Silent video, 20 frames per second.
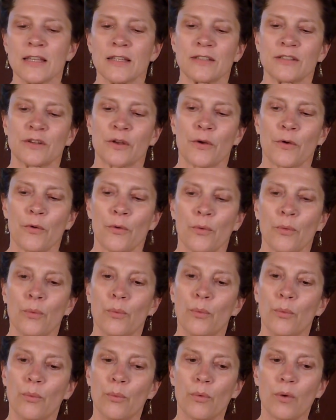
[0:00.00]
So
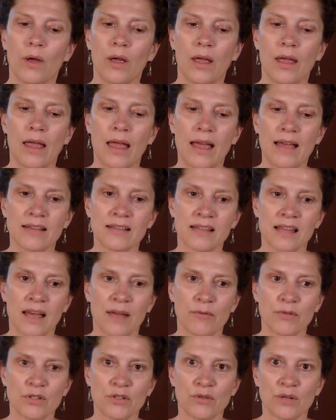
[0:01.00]
as
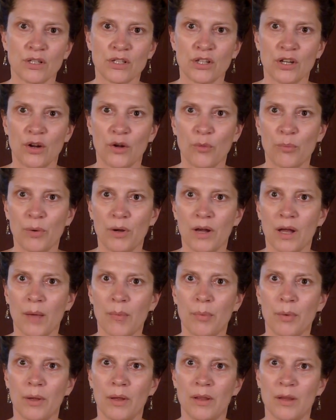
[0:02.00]
that restriction opened
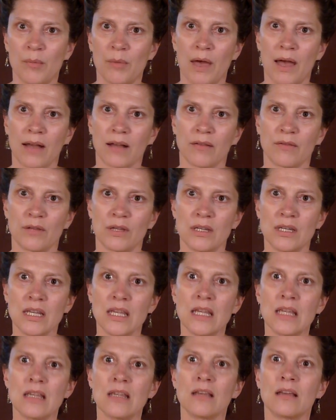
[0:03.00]
up in the back of the
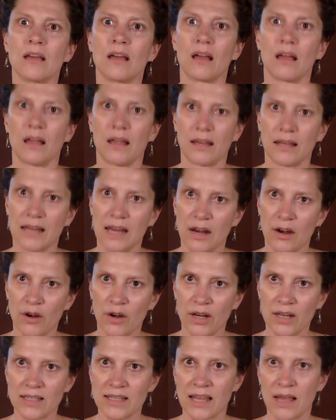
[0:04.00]
knee, I
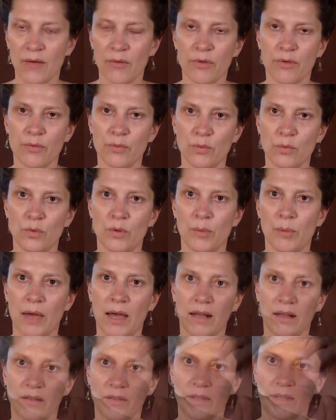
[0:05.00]
carried it down through the
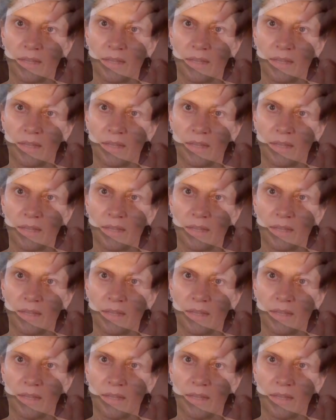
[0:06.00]
back of